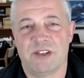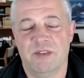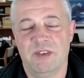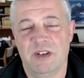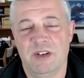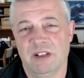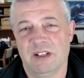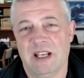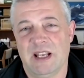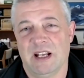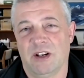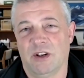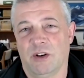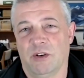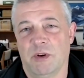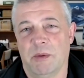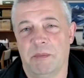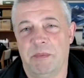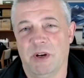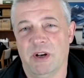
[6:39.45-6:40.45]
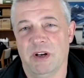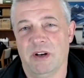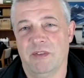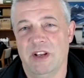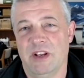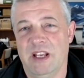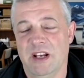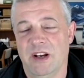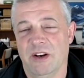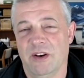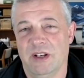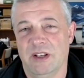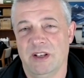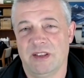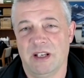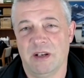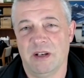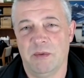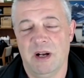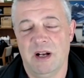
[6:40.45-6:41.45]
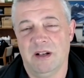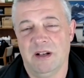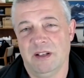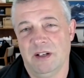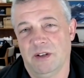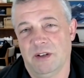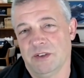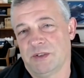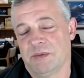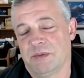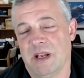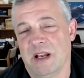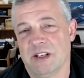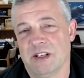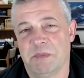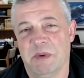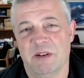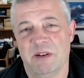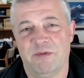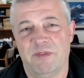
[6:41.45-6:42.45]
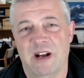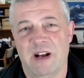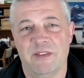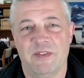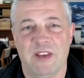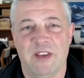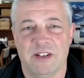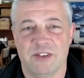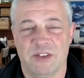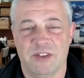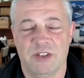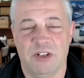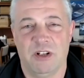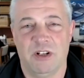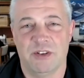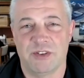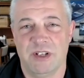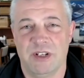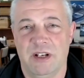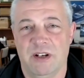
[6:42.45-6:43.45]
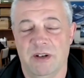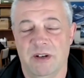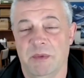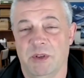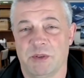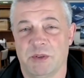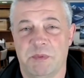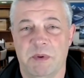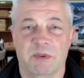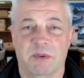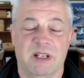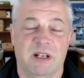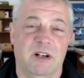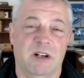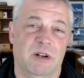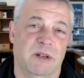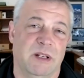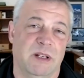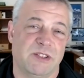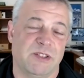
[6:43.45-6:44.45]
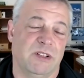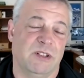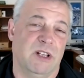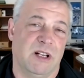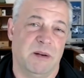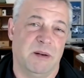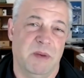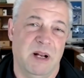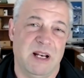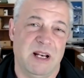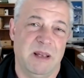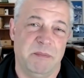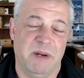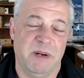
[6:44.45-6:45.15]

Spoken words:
If you look at it over a period of a year and you think, well, say I spent $5,000 in a year, most people think, oh, that's a lot of money.